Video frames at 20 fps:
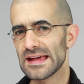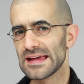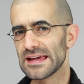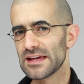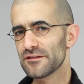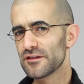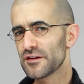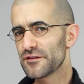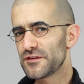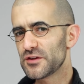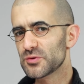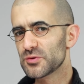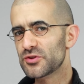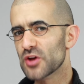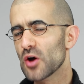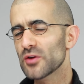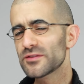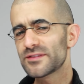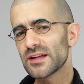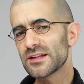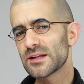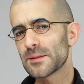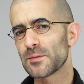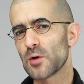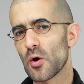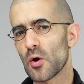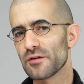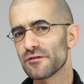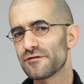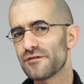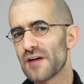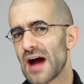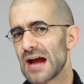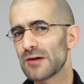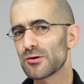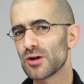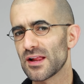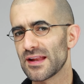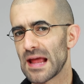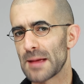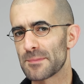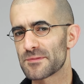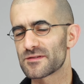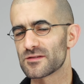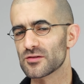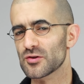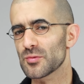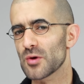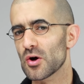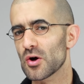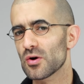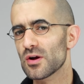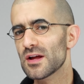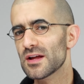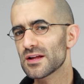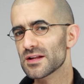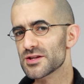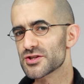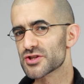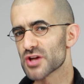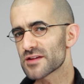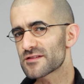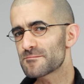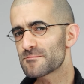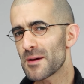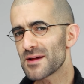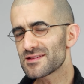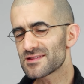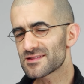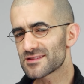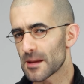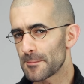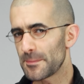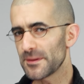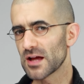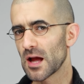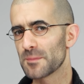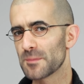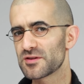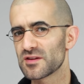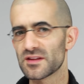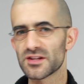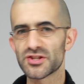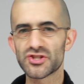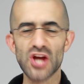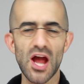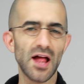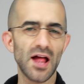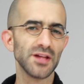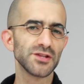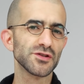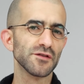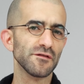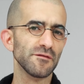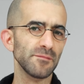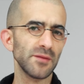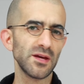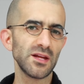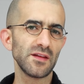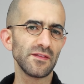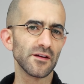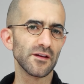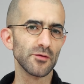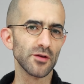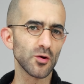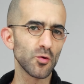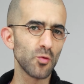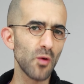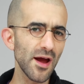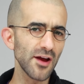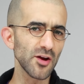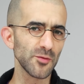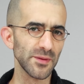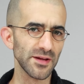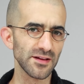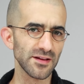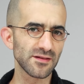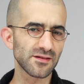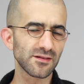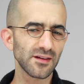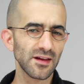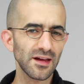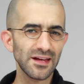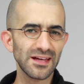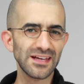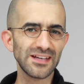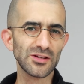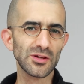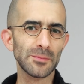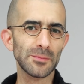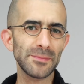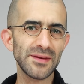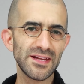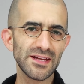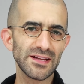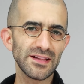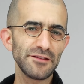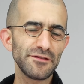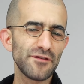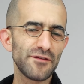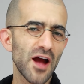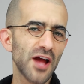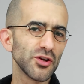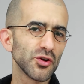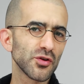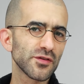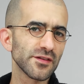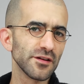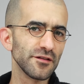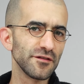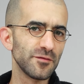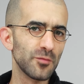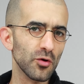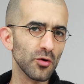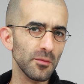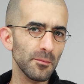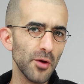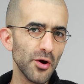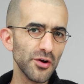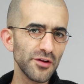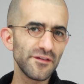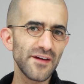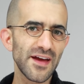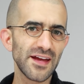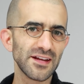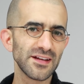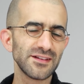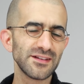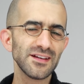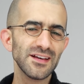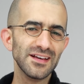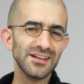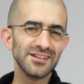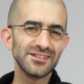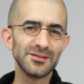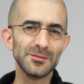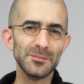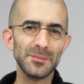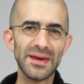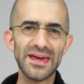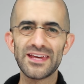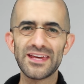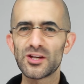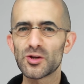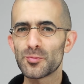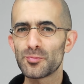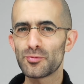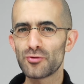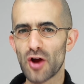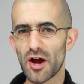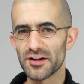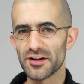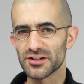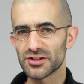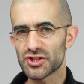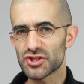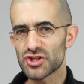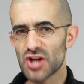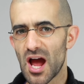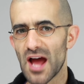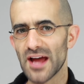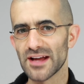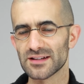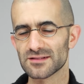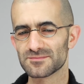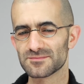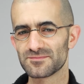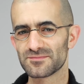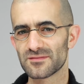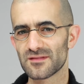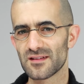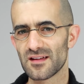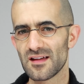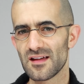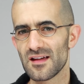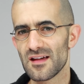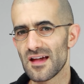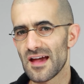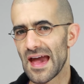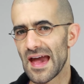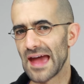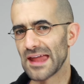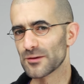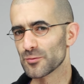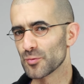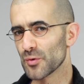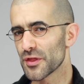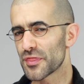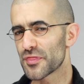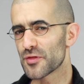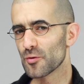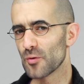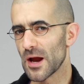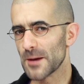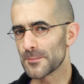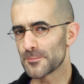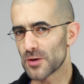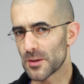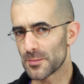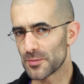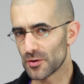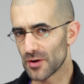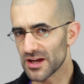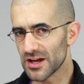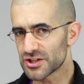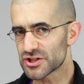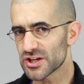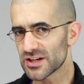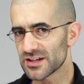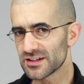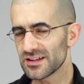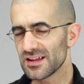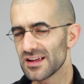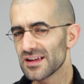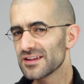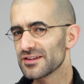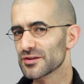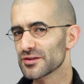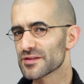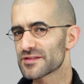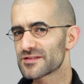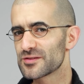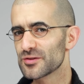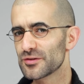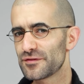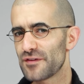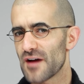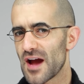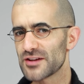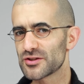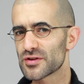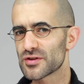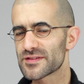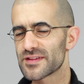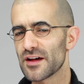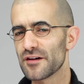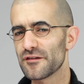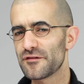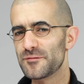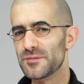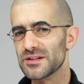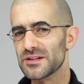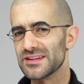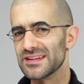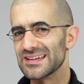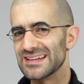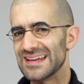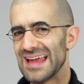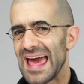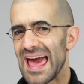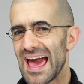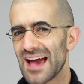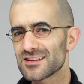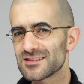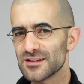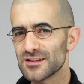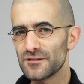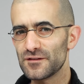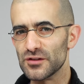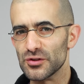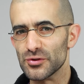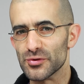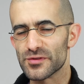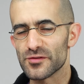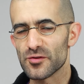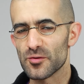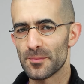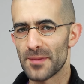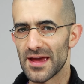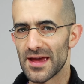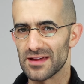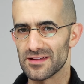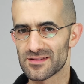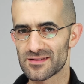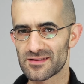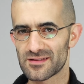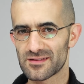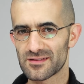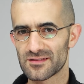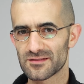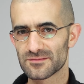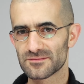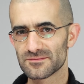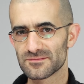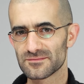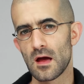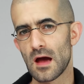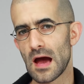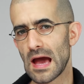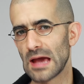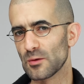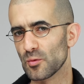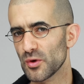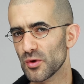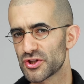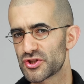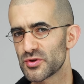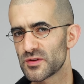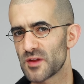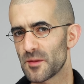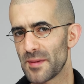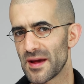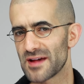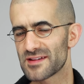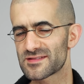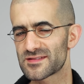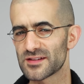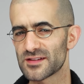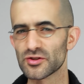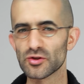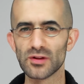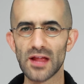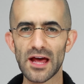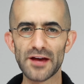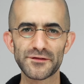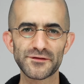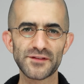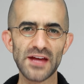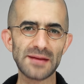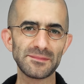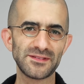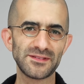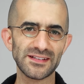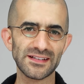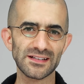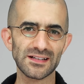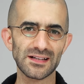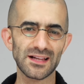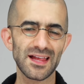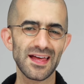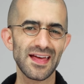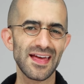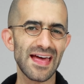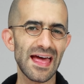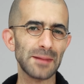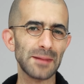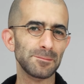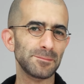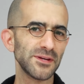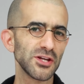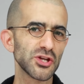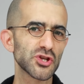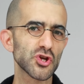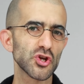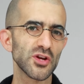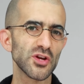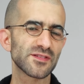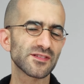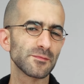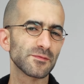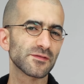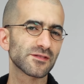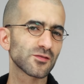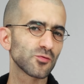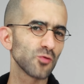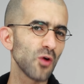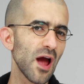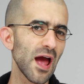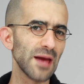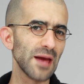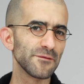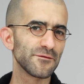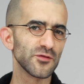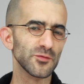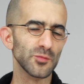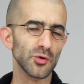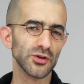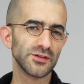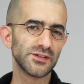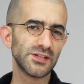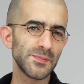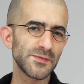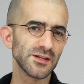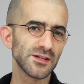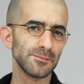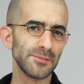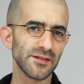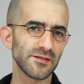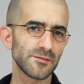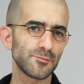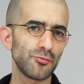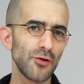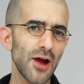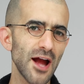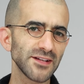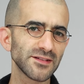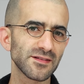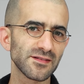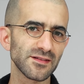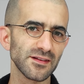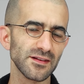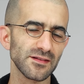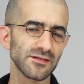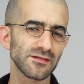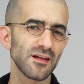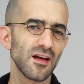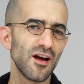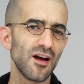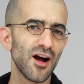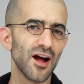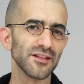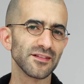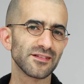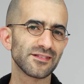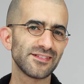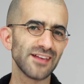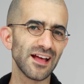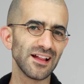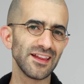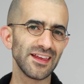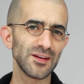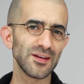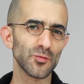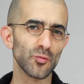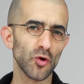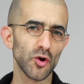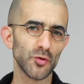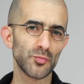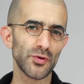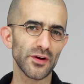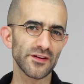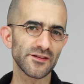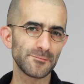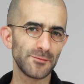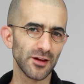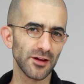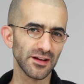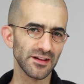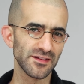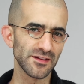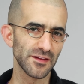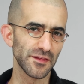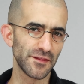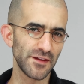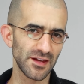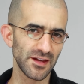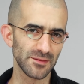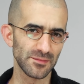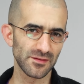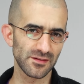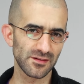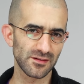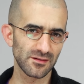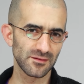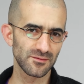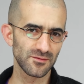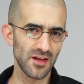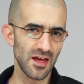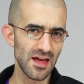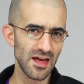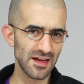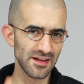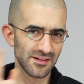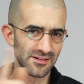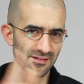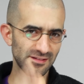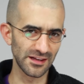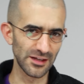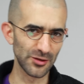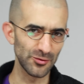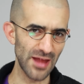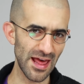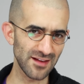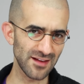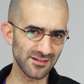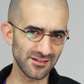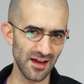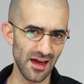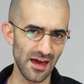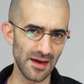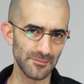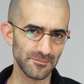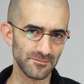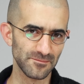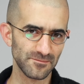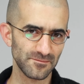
Even if you don't end up going viral on AppSumo, just by stepping up to the challenge of meeting their requirements, you'll immediately find yourself more motivated to make your product shine. And with the right preparation, you'll soon find yourself building an active user base. I wish you the best in your lifetime deal, and be sure to subscribe for more tips and best practices on selling WordPress plugins and themes. See you next time!